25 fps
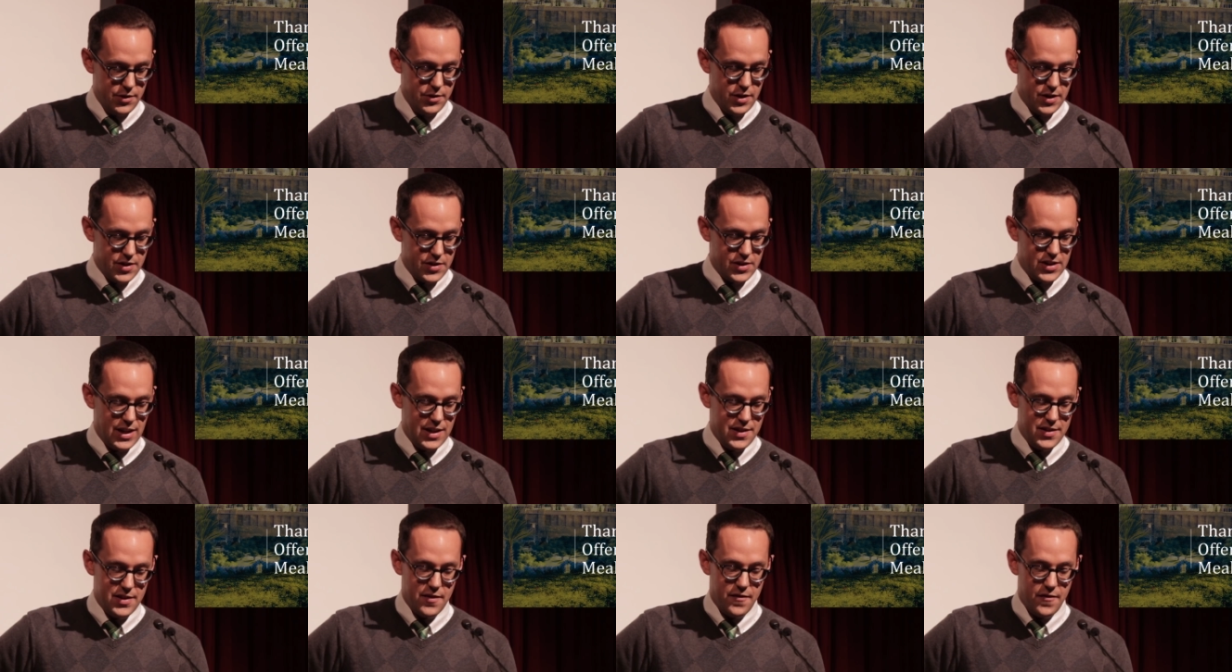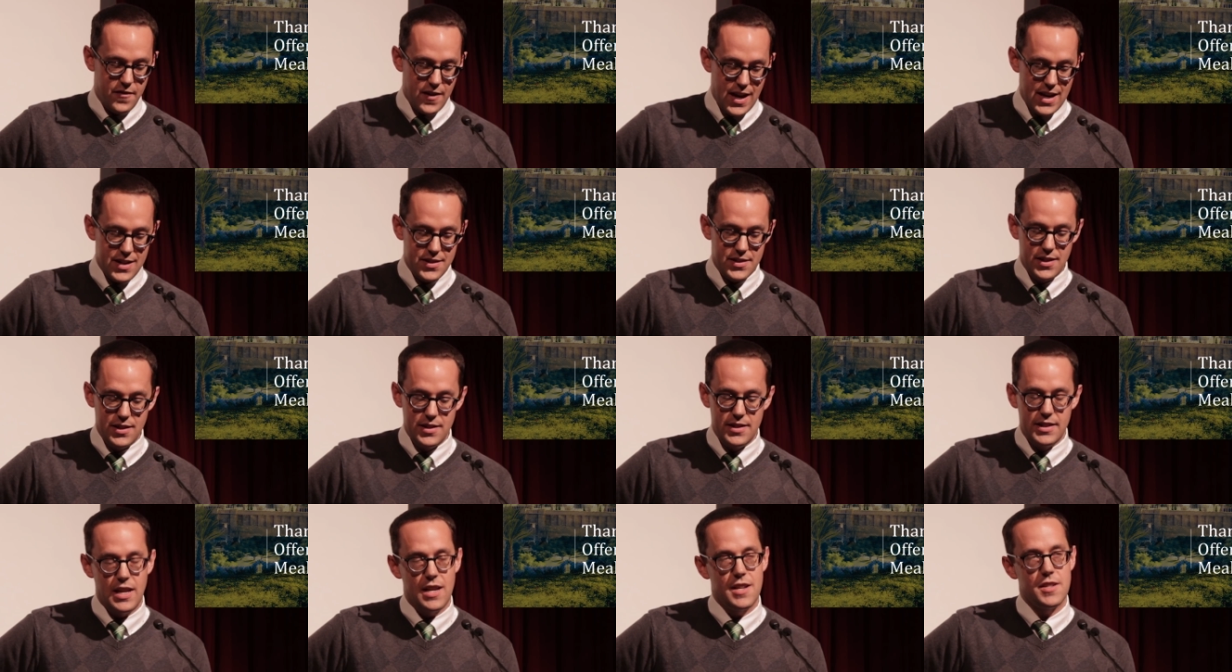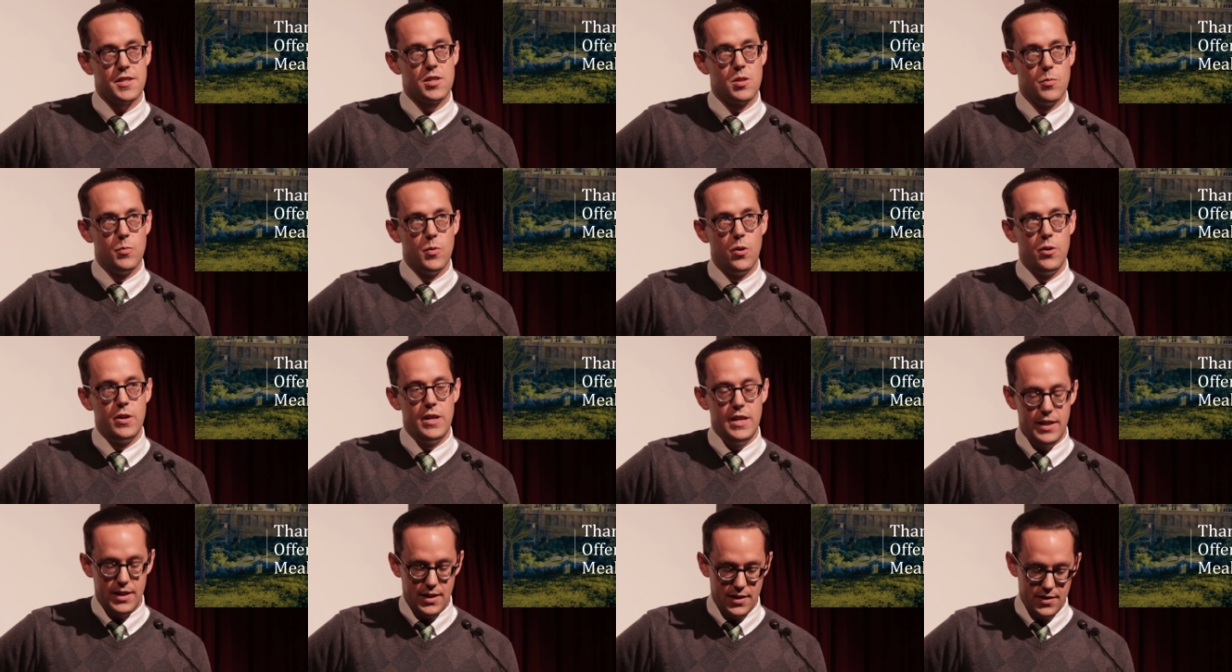just as a fast and
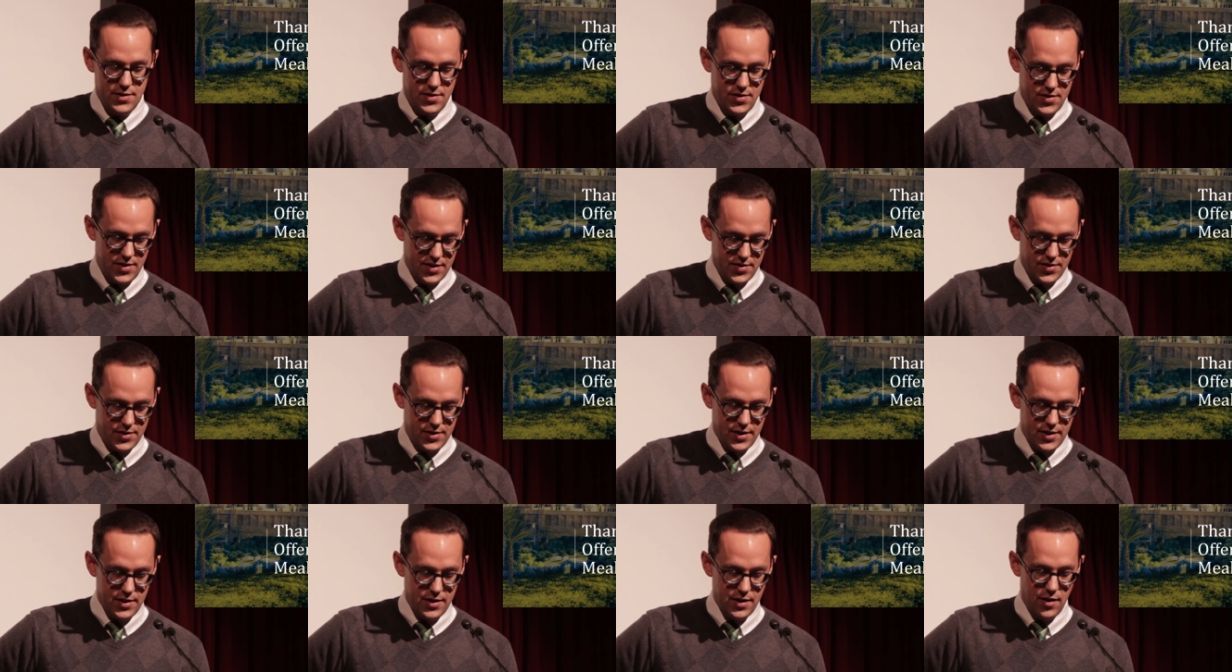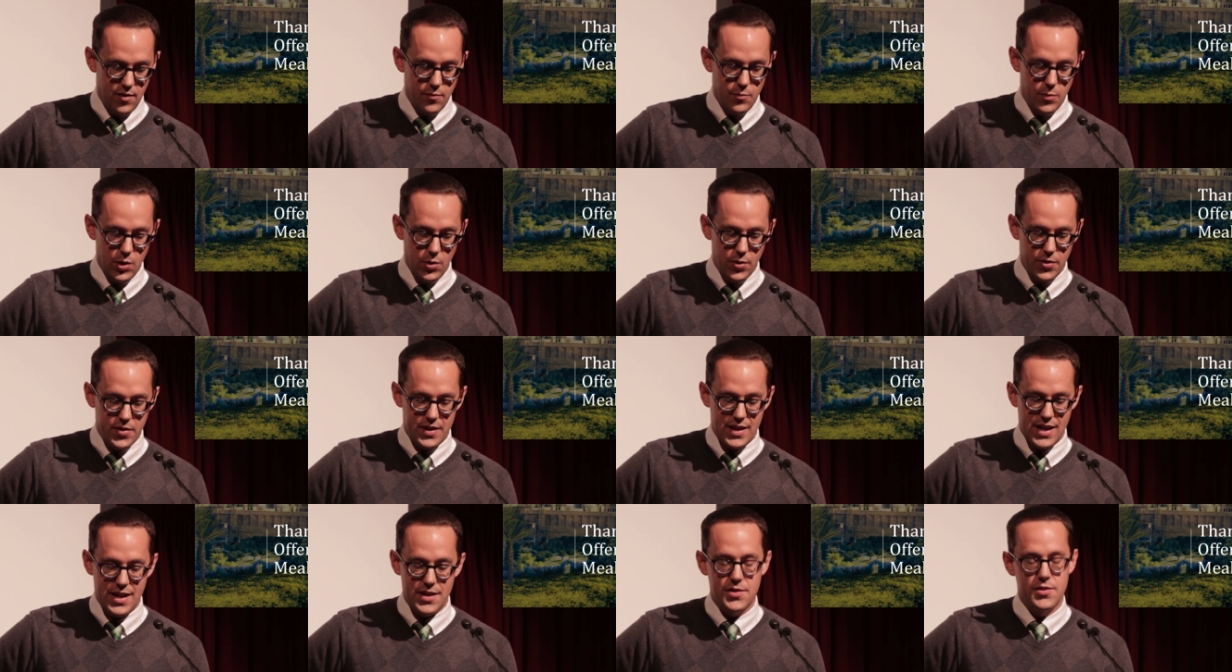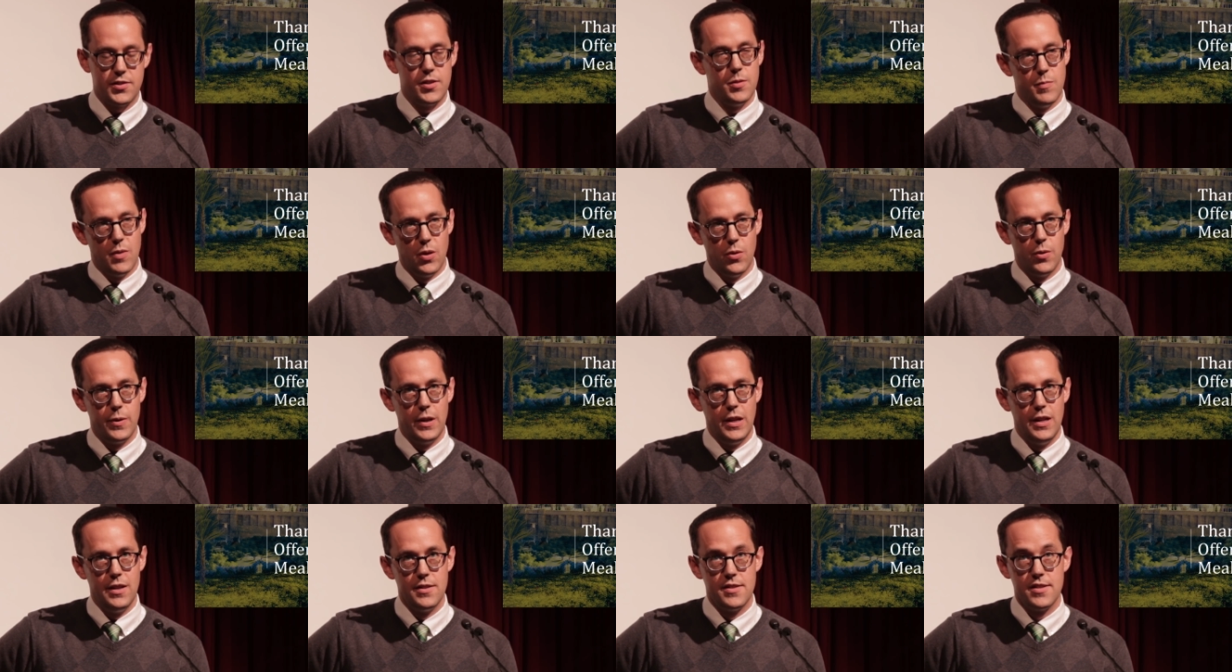testimony consisted of both
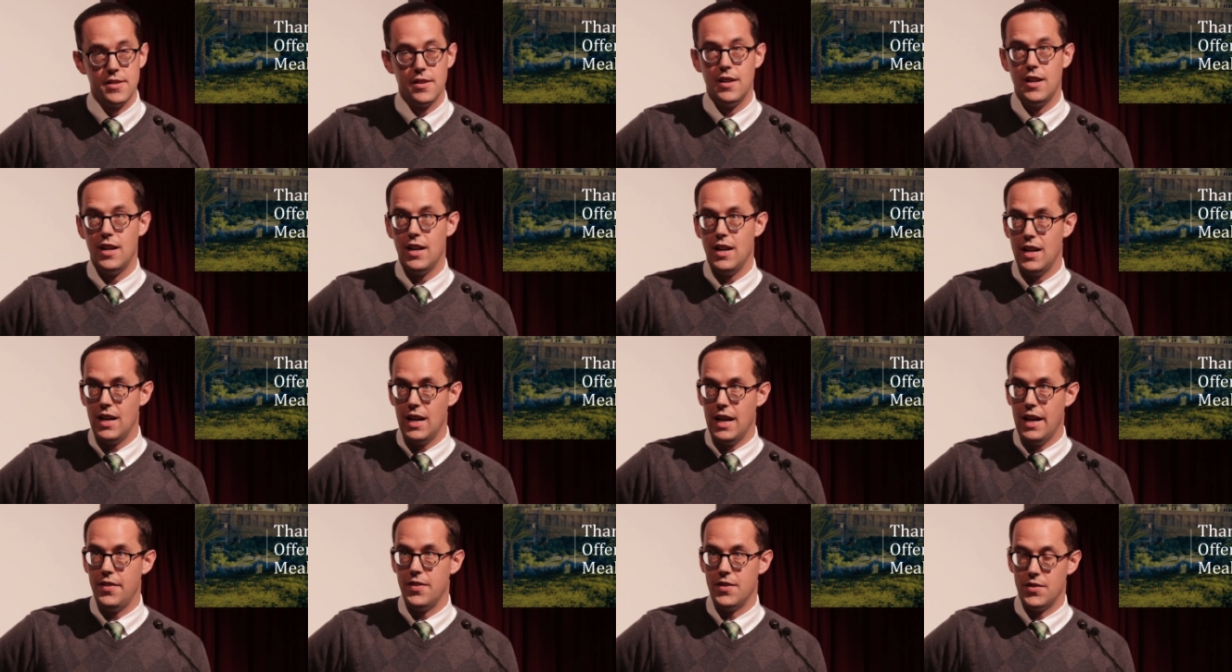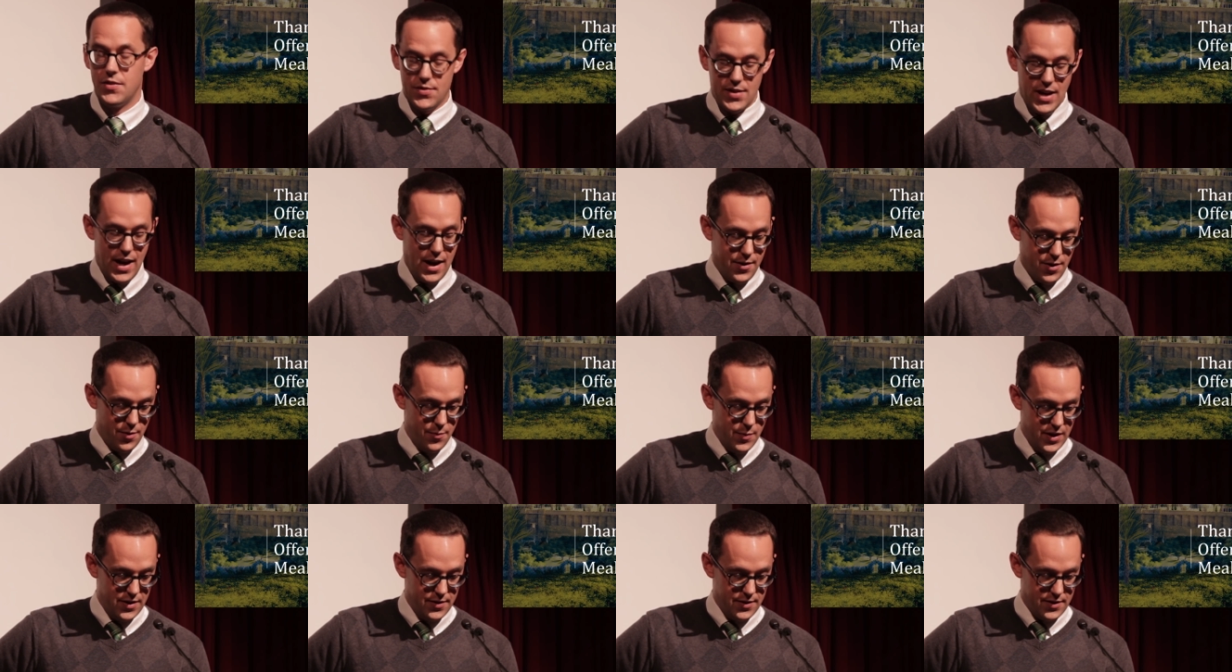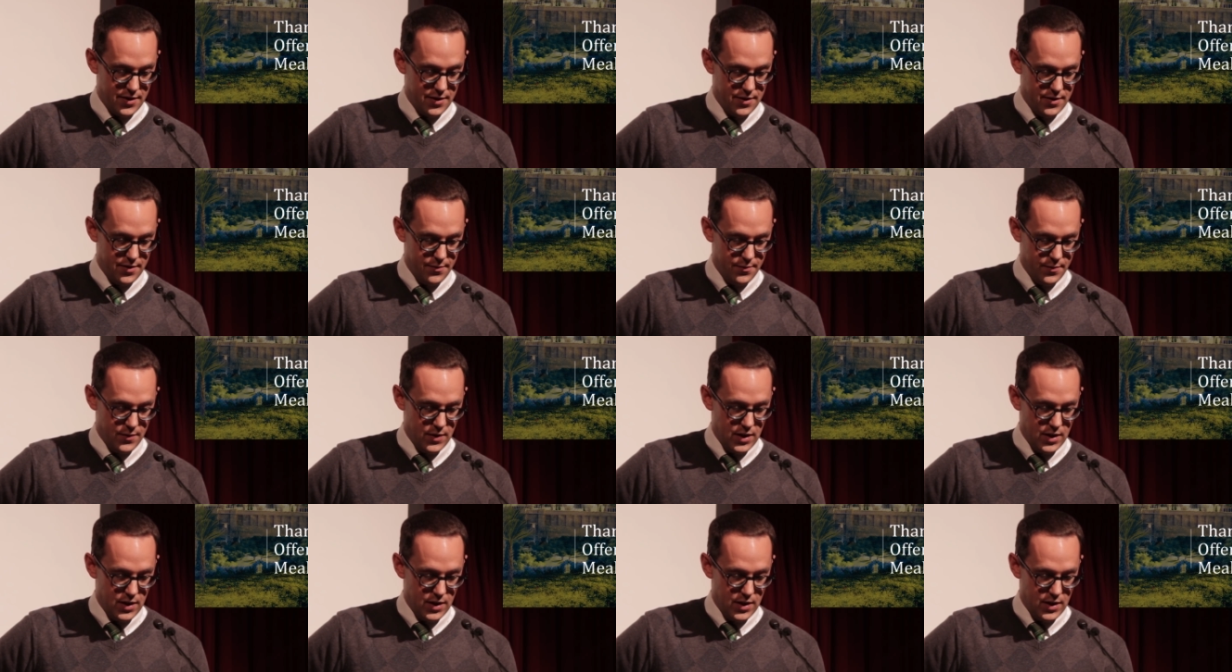testimonies and the sacrament.